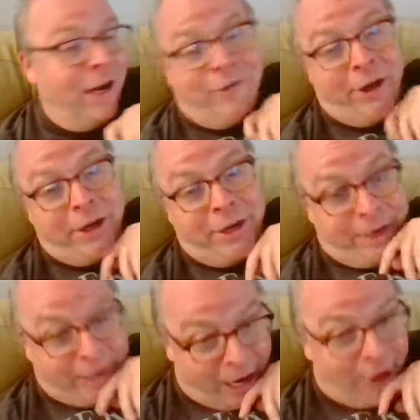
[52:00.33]
of a
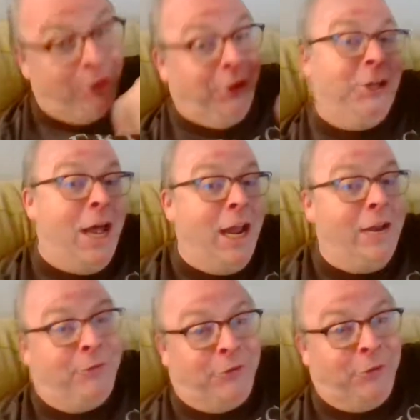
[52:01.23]
downer
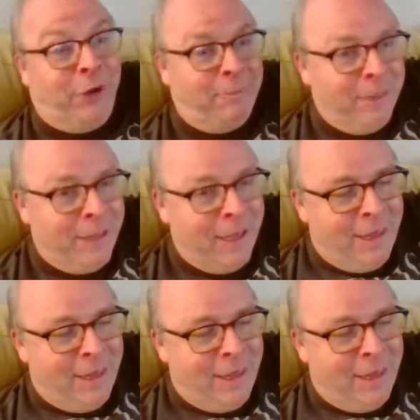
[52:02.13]
live stream.